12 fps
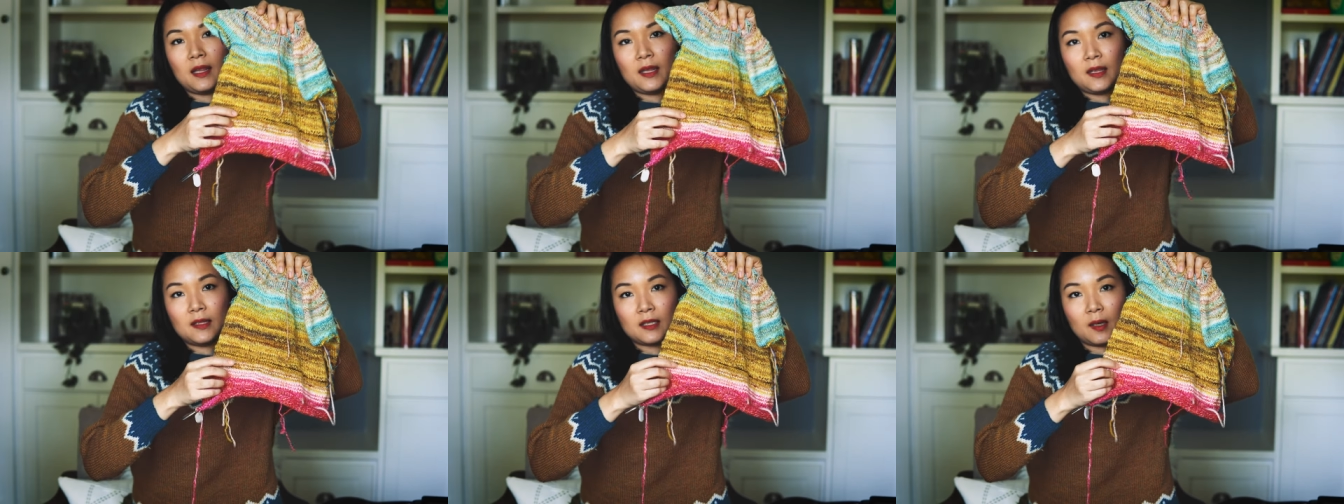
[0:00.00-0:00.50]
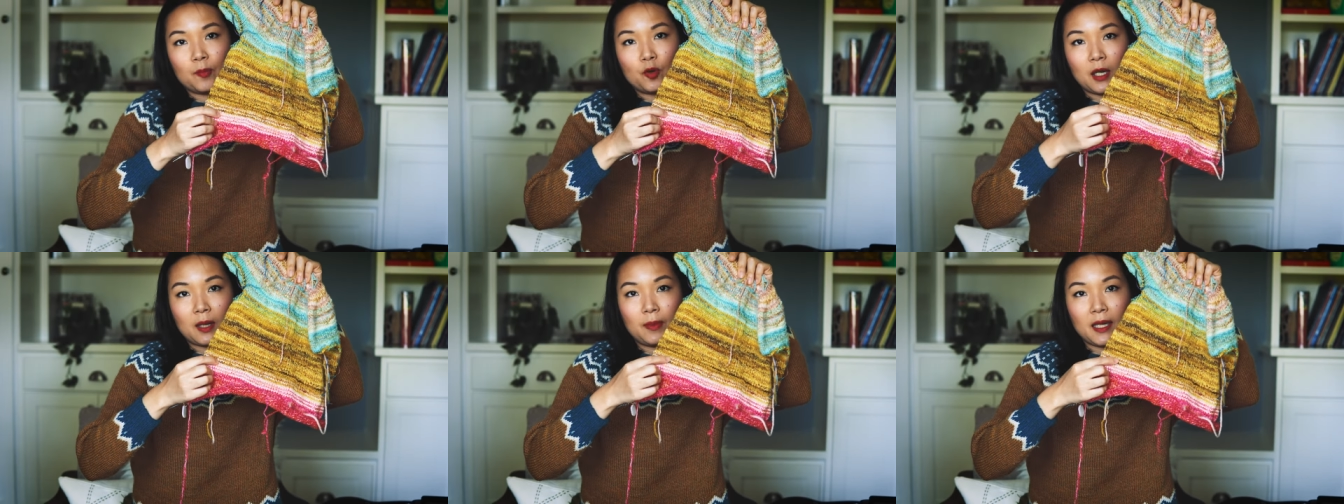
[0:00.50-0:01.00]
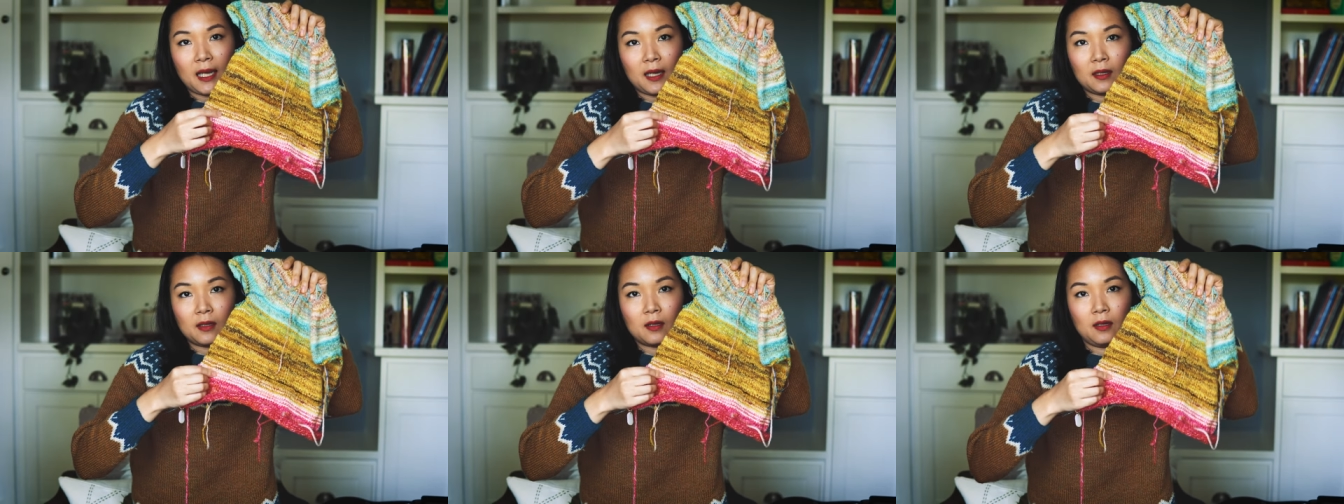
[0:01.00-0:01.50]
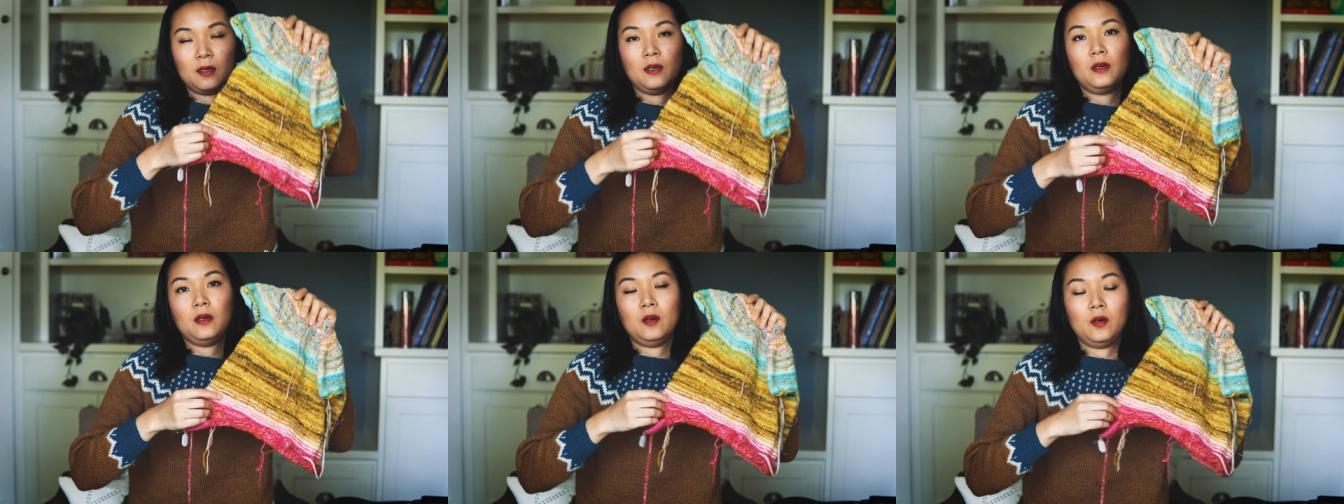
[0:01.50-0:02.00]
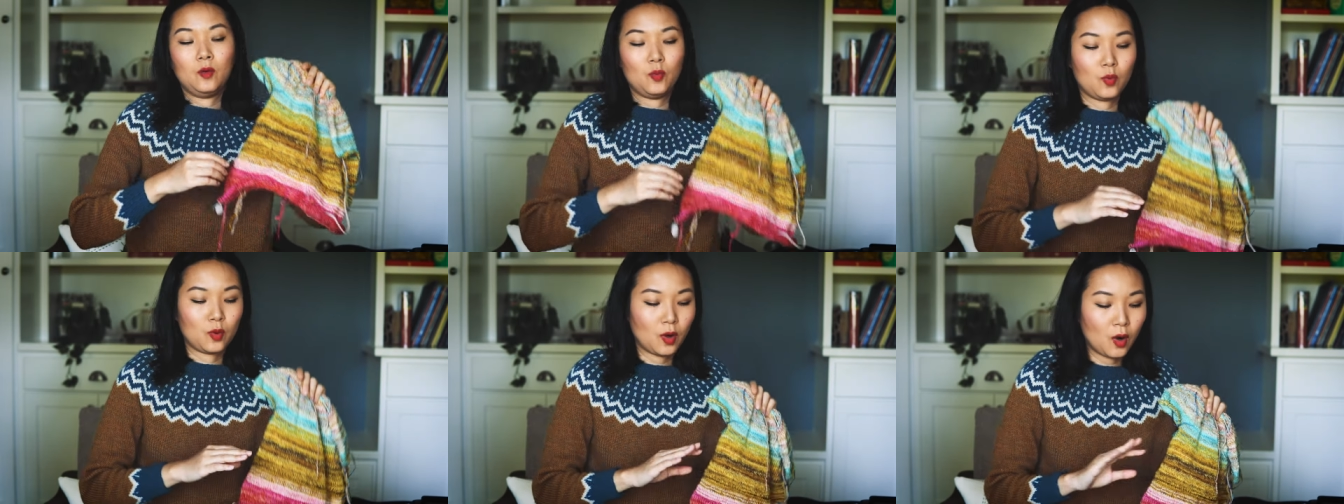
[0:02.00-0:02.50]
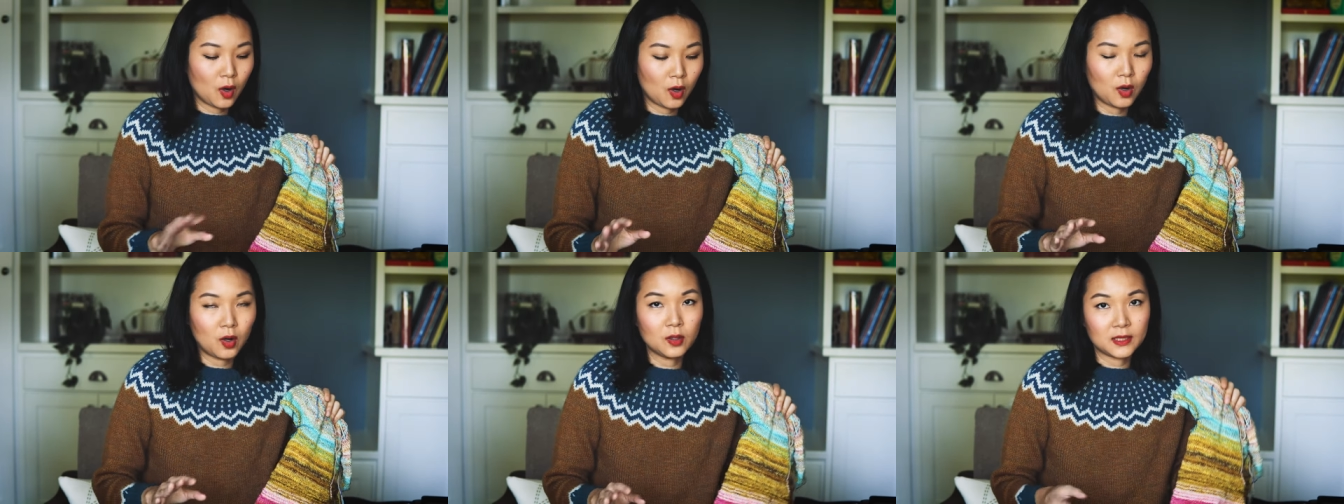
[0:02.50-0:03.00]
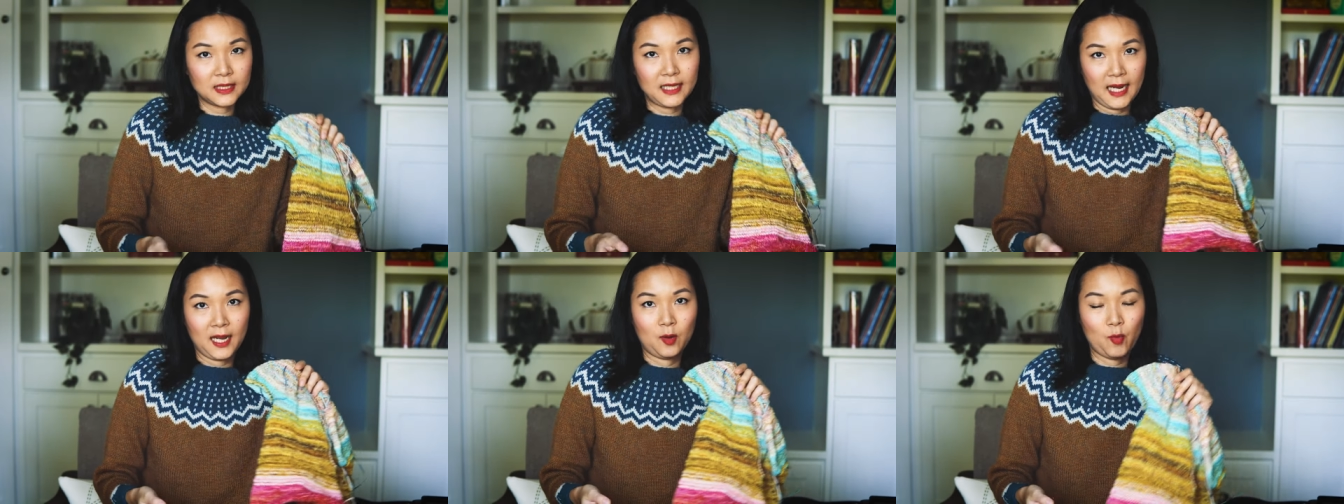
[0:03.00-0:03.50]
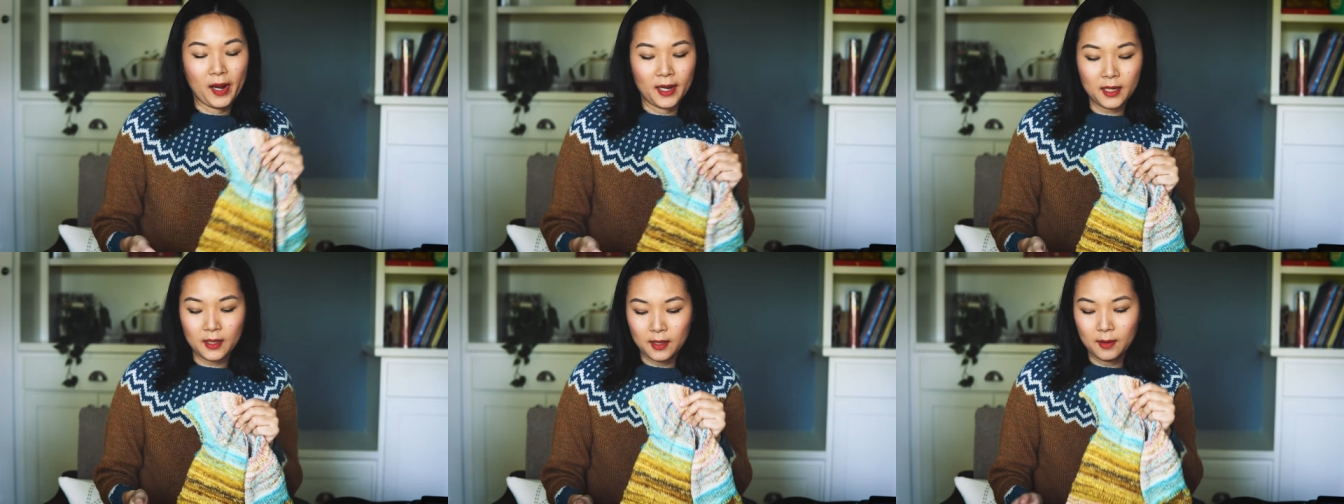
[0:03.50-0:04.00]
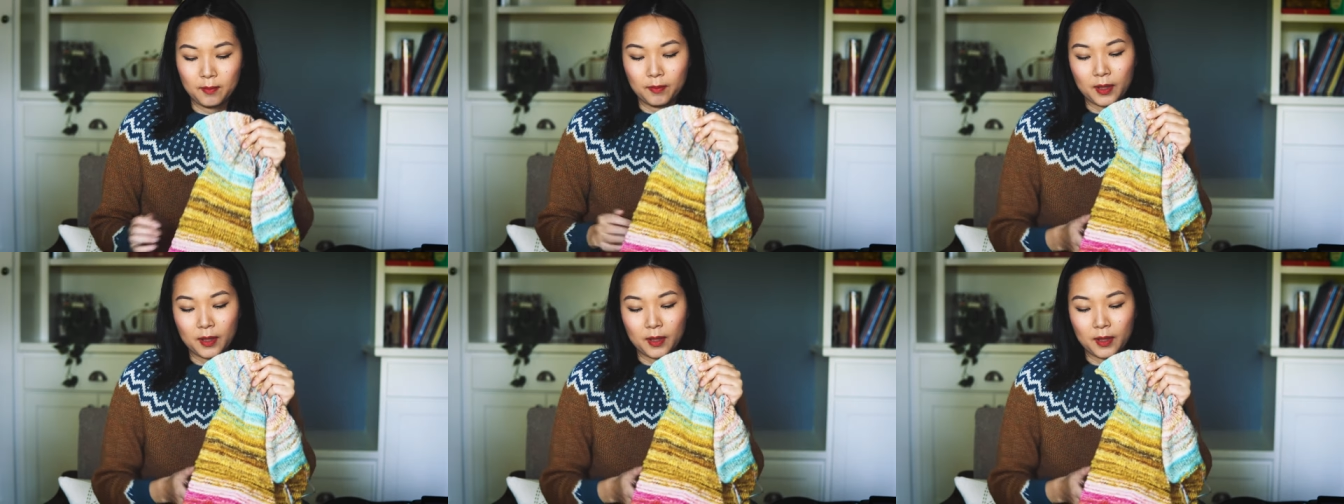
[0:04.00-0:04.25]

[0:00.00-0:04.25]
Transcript: and then the same cream again were all DK weight.